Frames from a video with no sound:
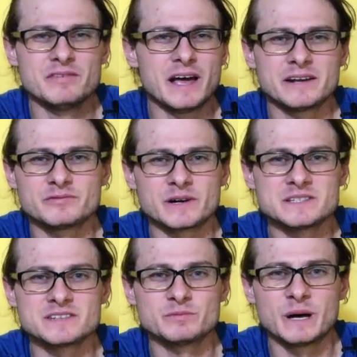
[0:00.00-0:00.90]
I've had
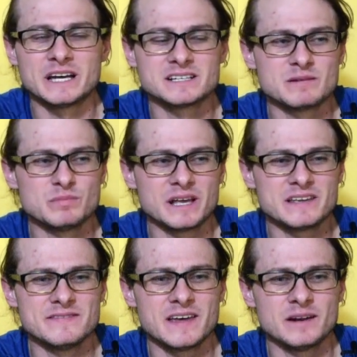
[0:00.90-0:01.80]
friends of mine
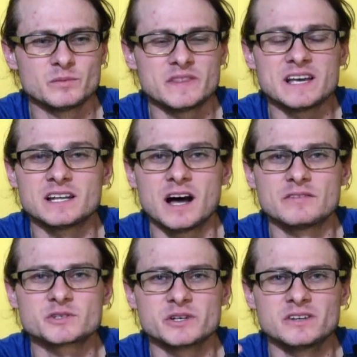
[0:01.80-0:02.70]
complain that when they get
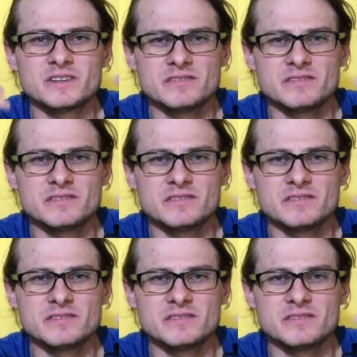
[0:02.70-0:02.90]
off trail,